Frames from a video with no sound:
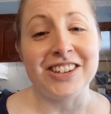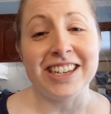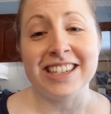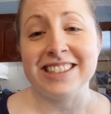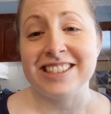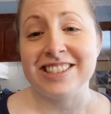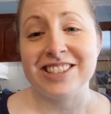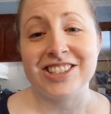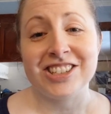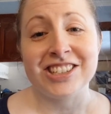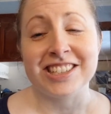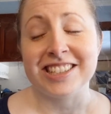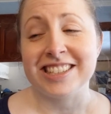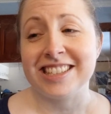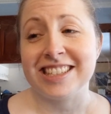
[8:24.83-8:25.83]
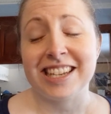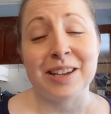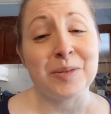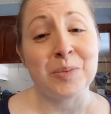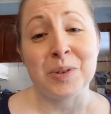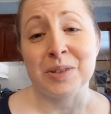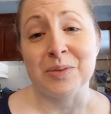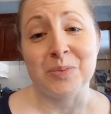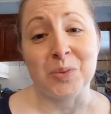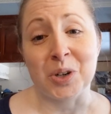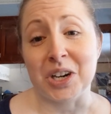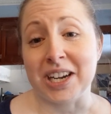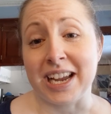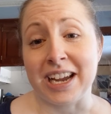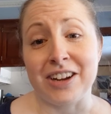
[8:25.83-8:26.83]
It's just, it wouldn't
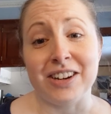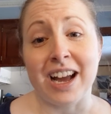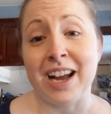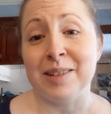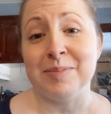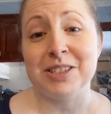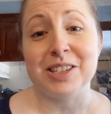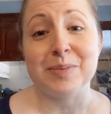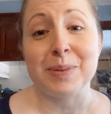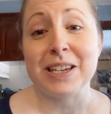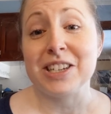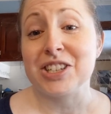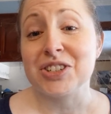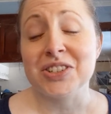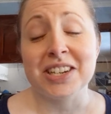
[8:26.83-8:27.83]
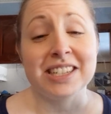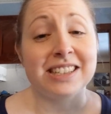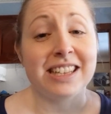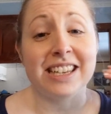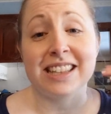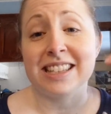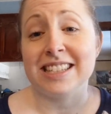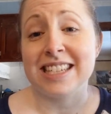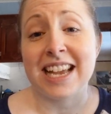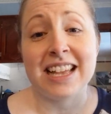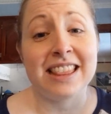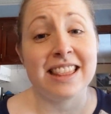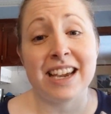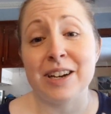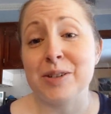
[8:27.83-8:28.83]
work out. I'm just picturing like the
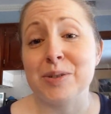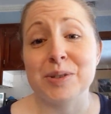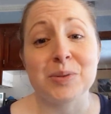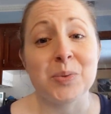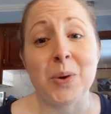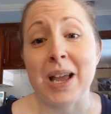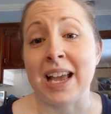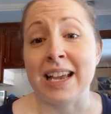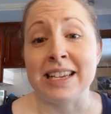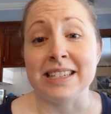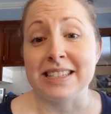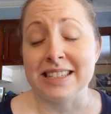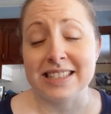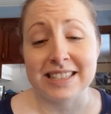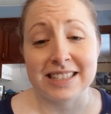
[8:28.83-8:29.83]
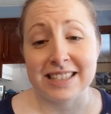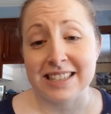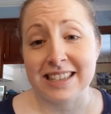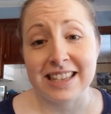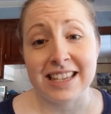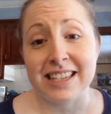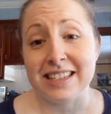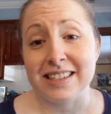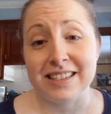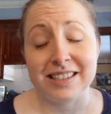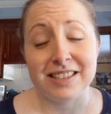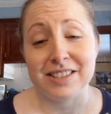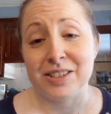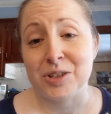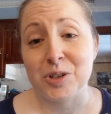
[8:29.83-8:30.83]
10,000 ways that
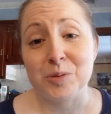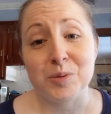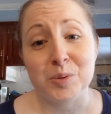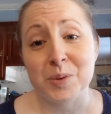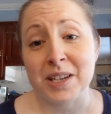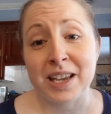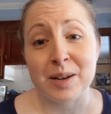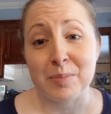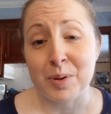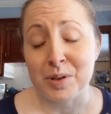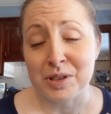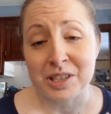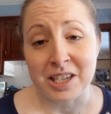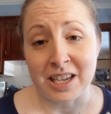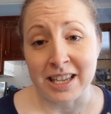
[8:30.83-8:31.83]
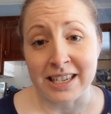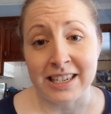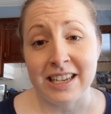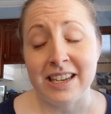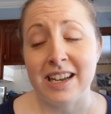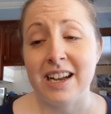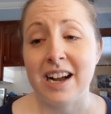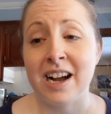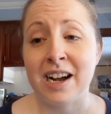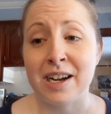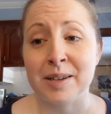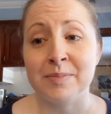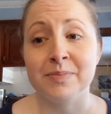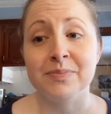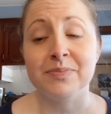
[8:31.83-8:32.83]
tubes would get pulled on.
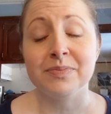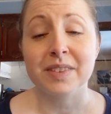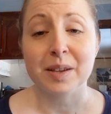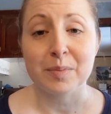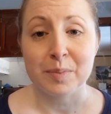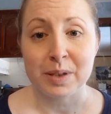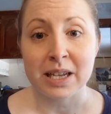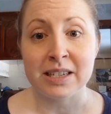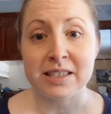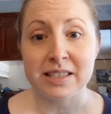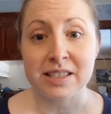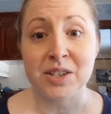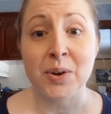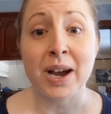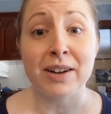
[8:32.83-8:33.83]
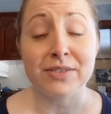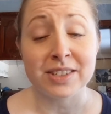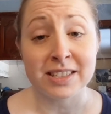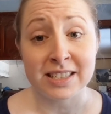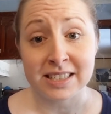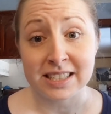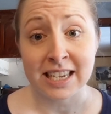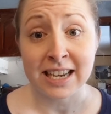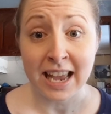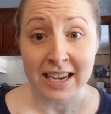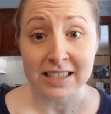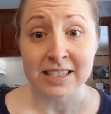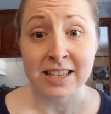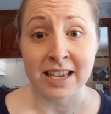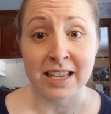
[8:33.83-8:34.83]
Plus, you have to
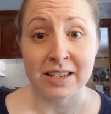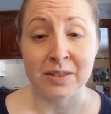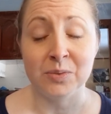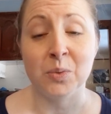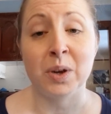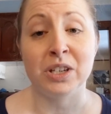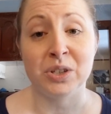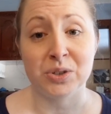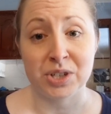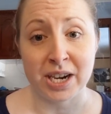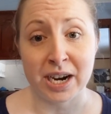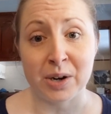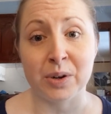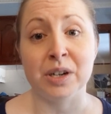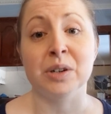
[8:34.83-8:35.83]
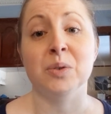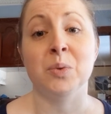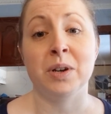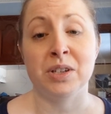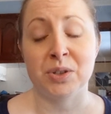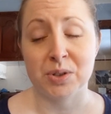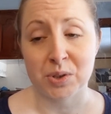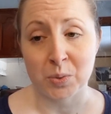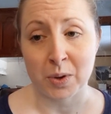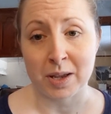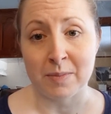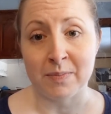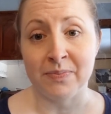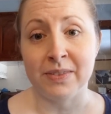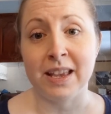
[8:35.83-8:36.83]
disconnect then when you shower, when you
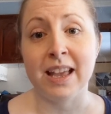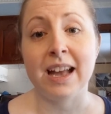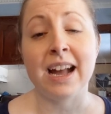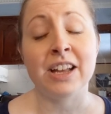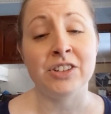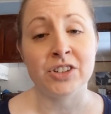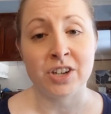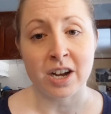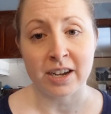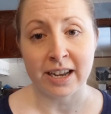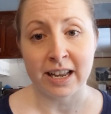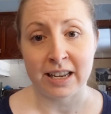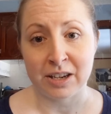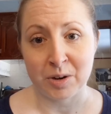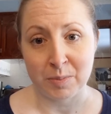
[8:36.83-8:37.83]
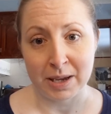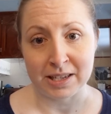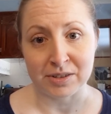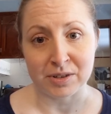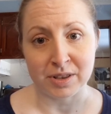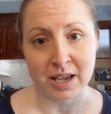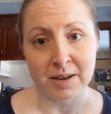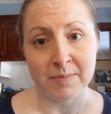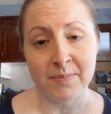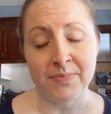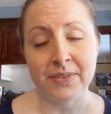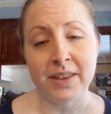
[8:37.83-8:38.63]
swim, and you're not getting your basal then,